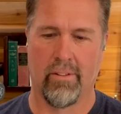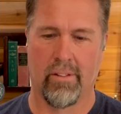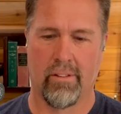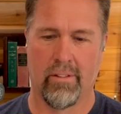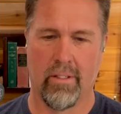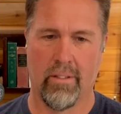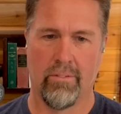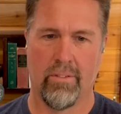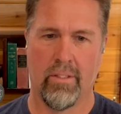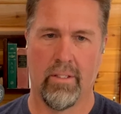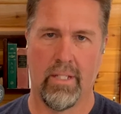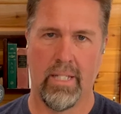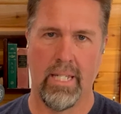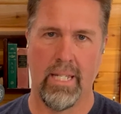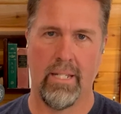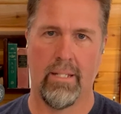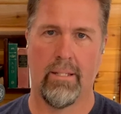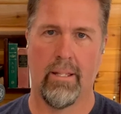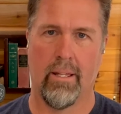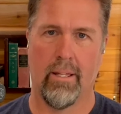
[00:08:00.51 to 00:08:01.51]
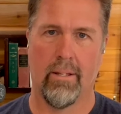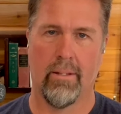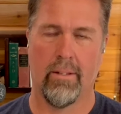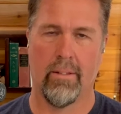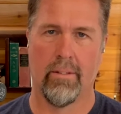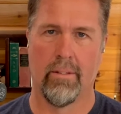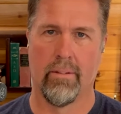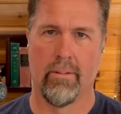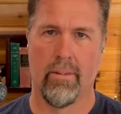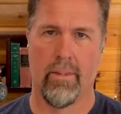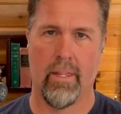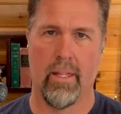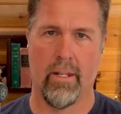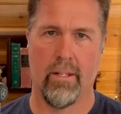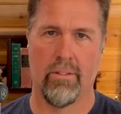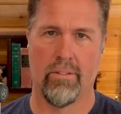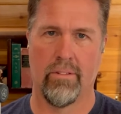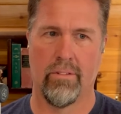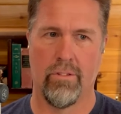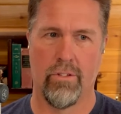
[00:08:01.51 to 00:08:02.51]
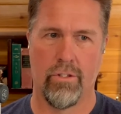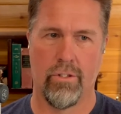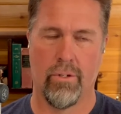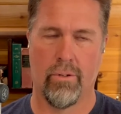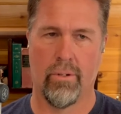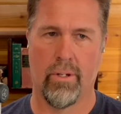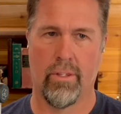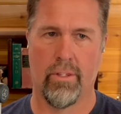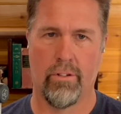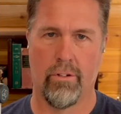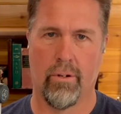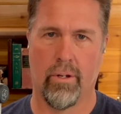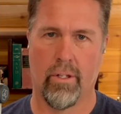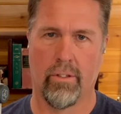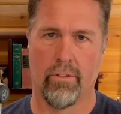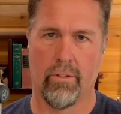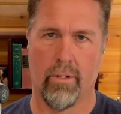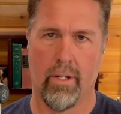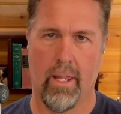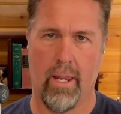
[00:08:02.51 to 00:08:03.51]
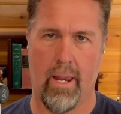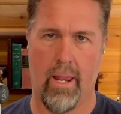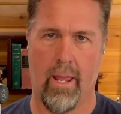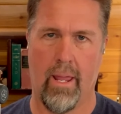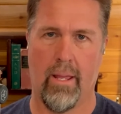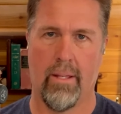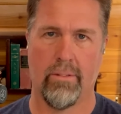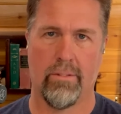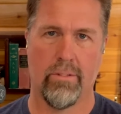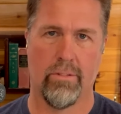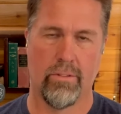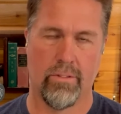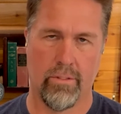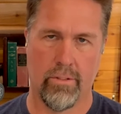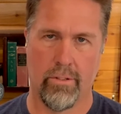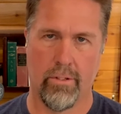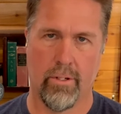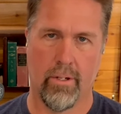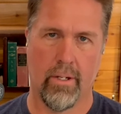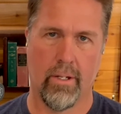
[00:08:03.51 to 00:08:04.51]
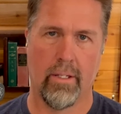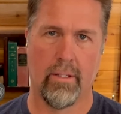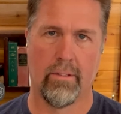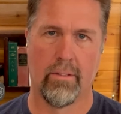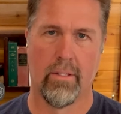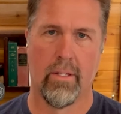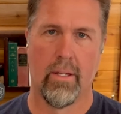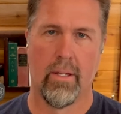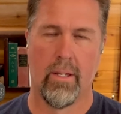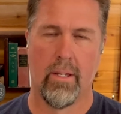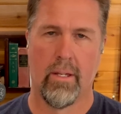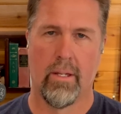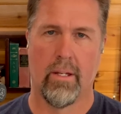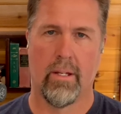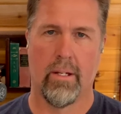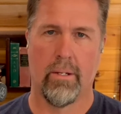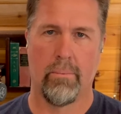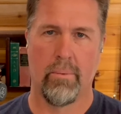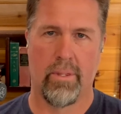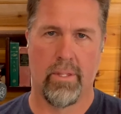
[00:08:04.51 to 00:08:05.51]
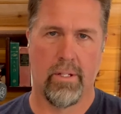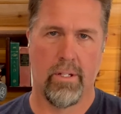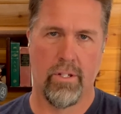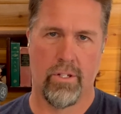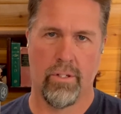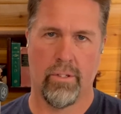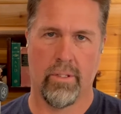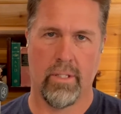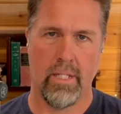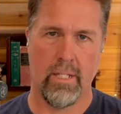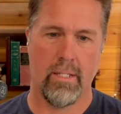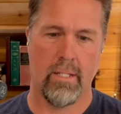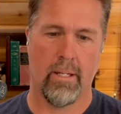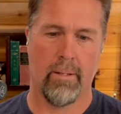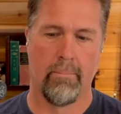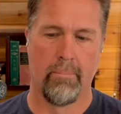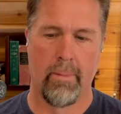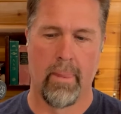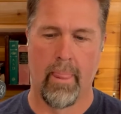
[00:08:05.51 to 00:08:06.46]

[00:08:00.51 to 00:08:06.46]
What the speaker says: gives the detail that isn't shown on the drawings, or it enhances the drawings with additional detail.